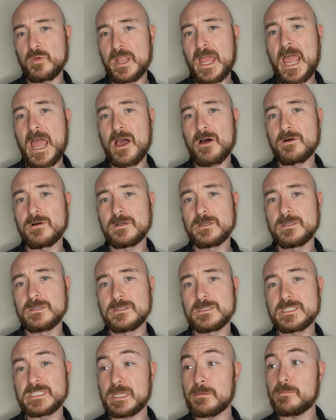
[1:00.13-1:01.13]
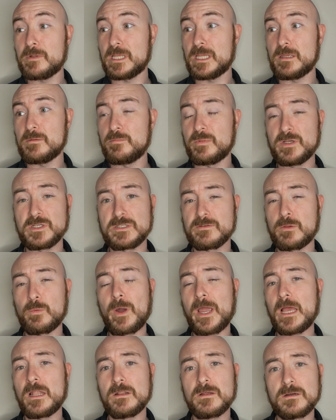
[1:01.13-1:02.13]
now, simply because of the
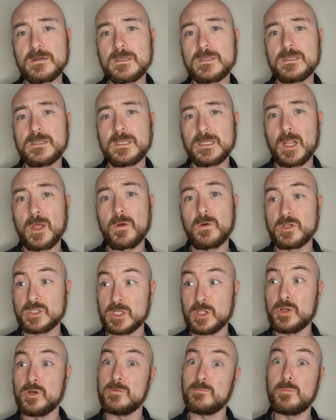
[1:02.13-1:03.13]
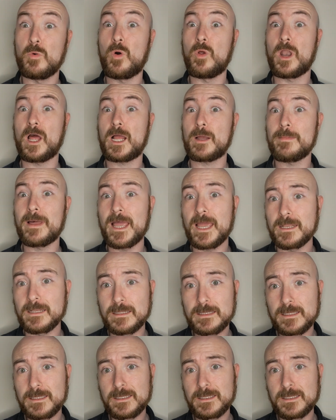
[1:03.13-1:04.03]
way I look. Because I look more like a man.